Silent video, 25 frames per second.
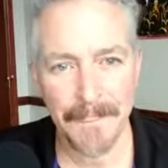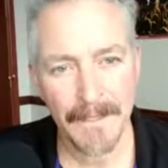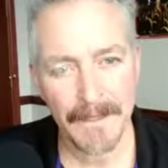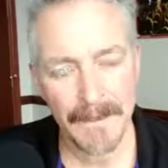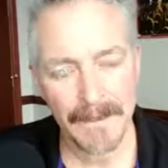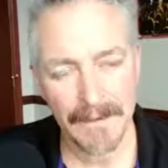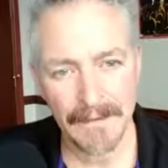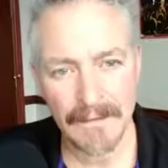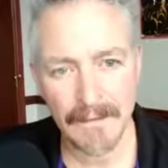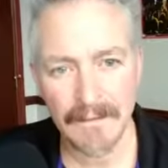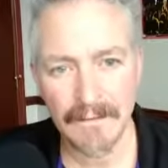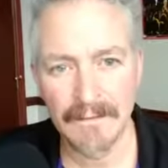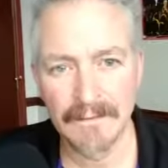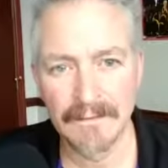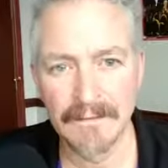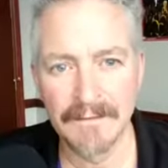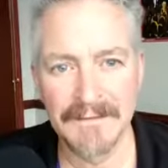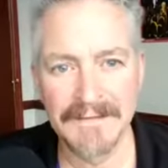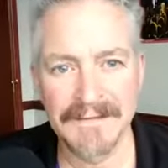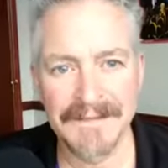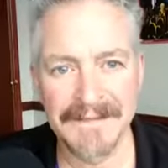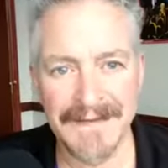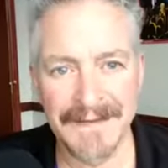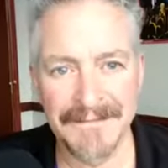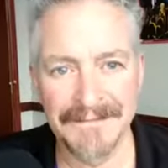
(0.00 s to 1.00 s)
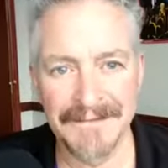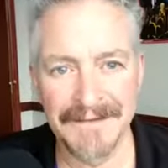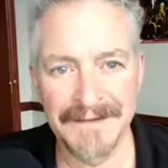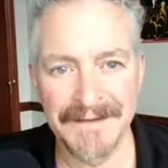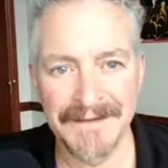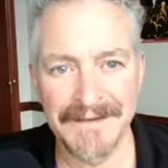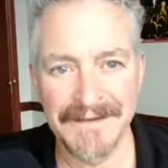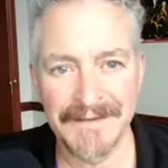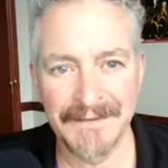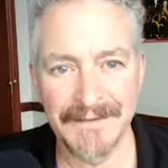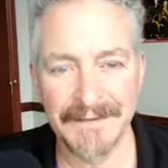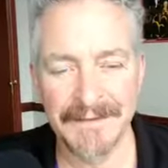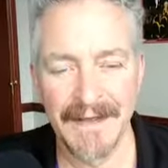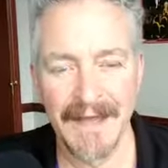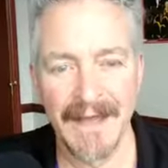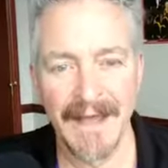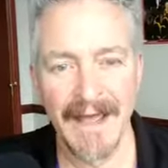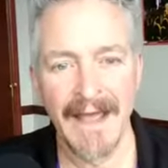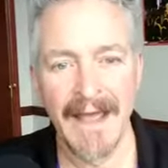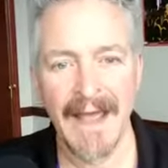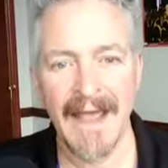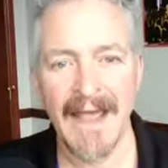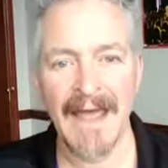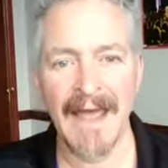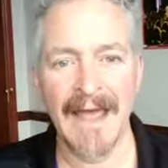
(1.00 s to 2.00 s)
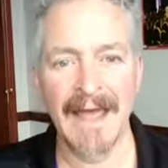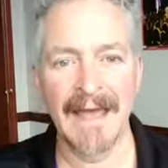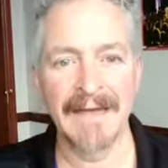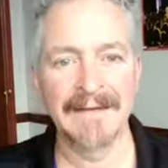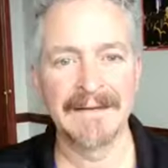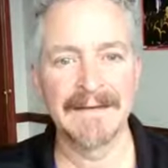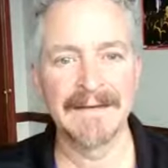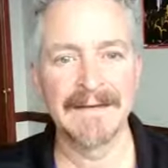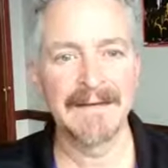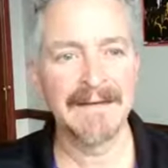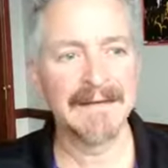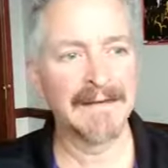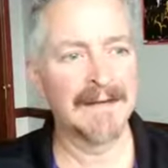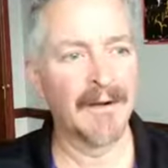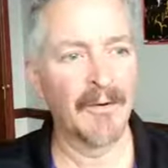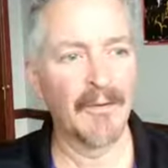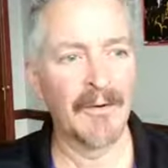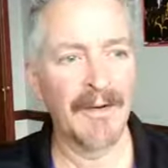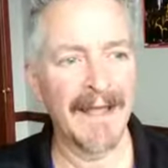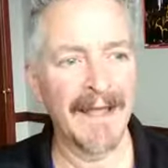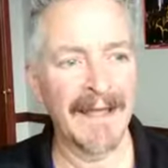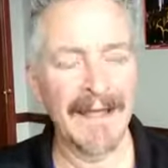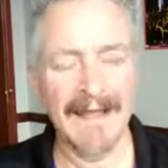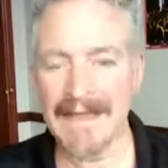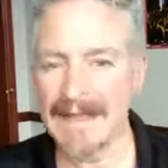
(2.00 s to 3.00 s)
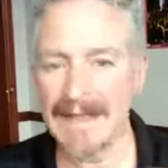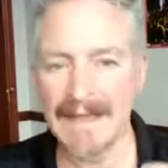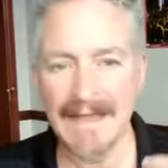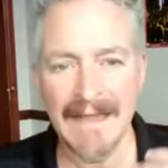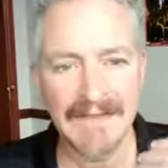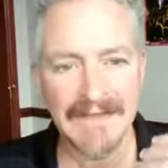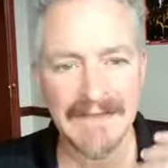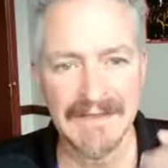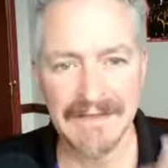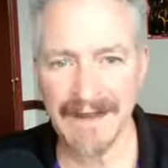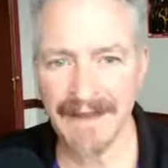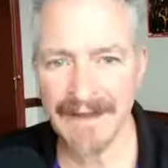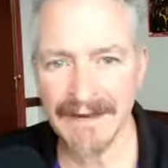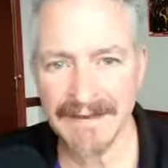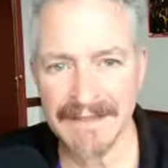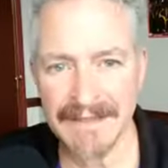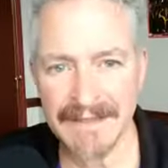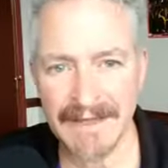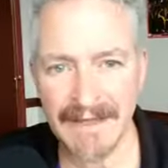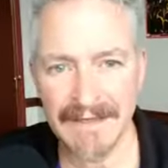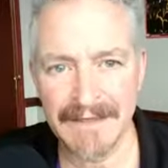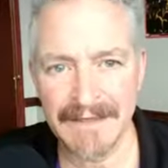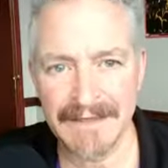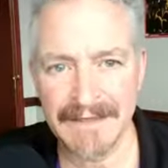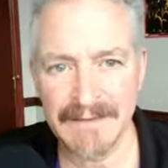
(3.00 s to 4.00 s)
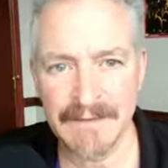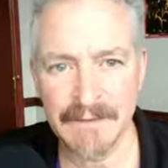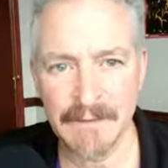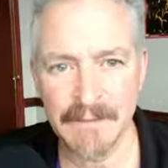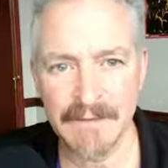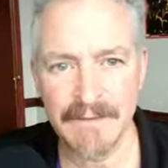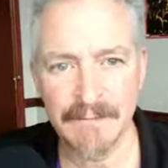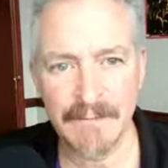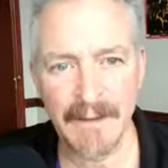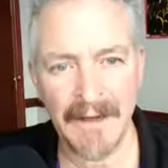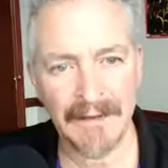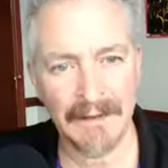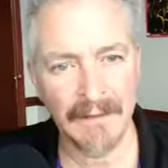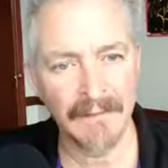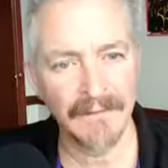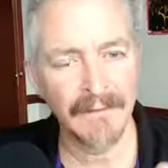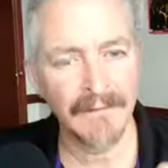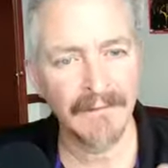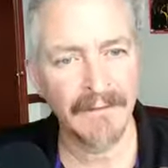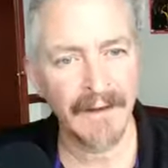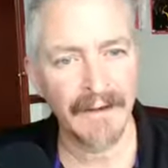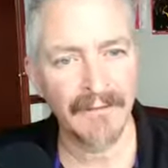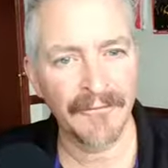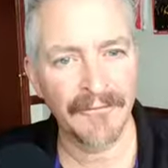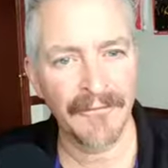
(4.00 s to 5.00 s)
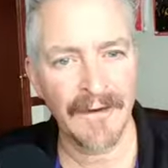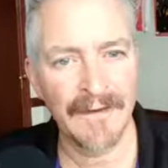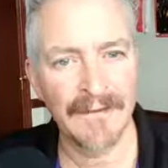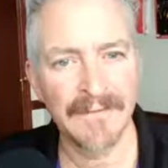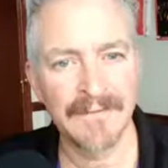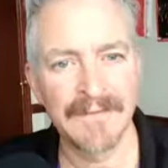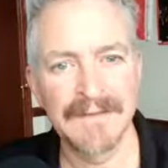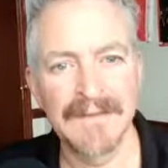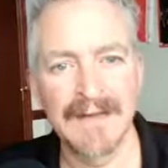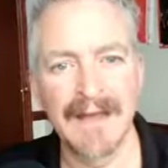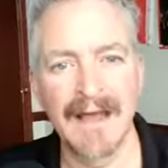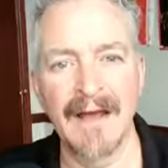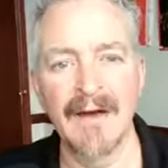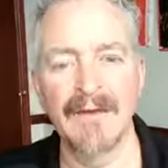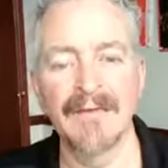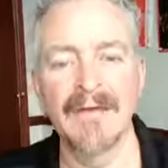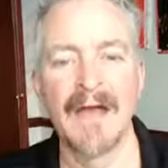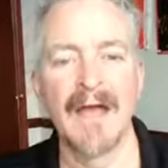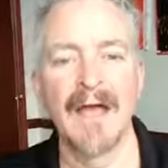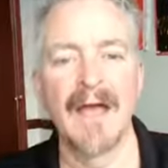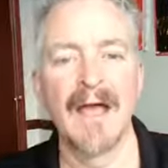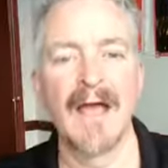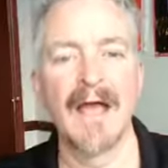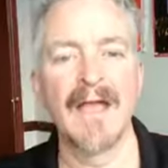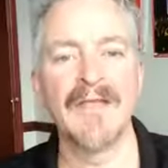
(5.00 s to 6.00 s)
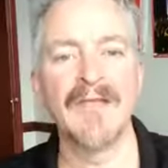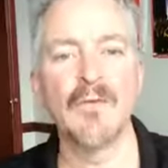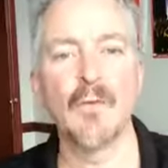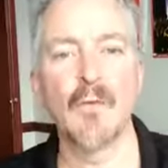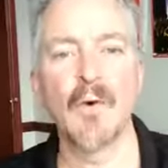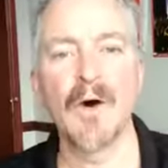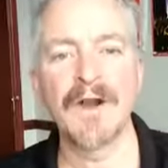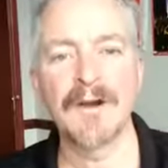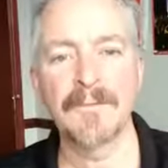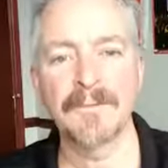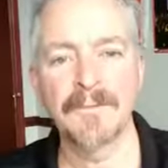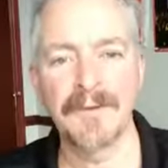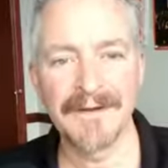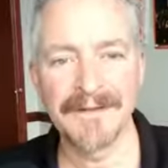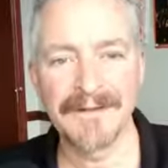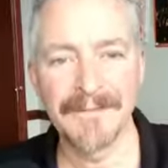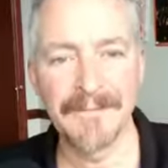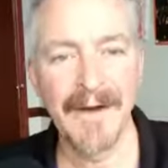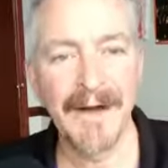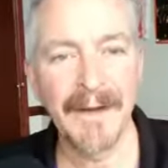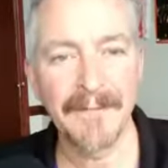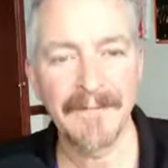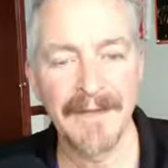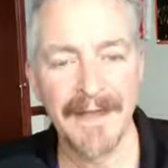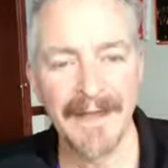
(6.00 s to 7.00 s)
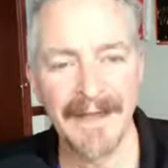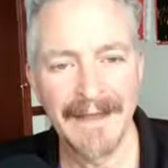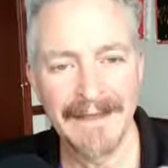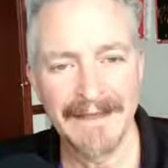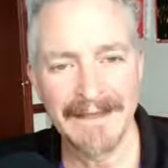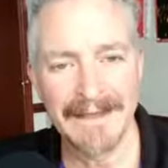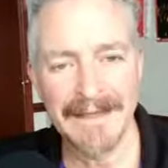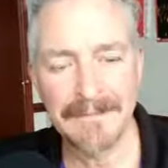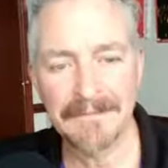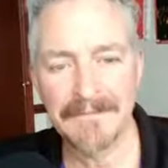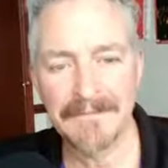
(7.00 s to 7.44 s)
You can do the same thing too. And, you know, it's not a sign of disrespect. If you've got a friend who's down and you want to bring them up, keep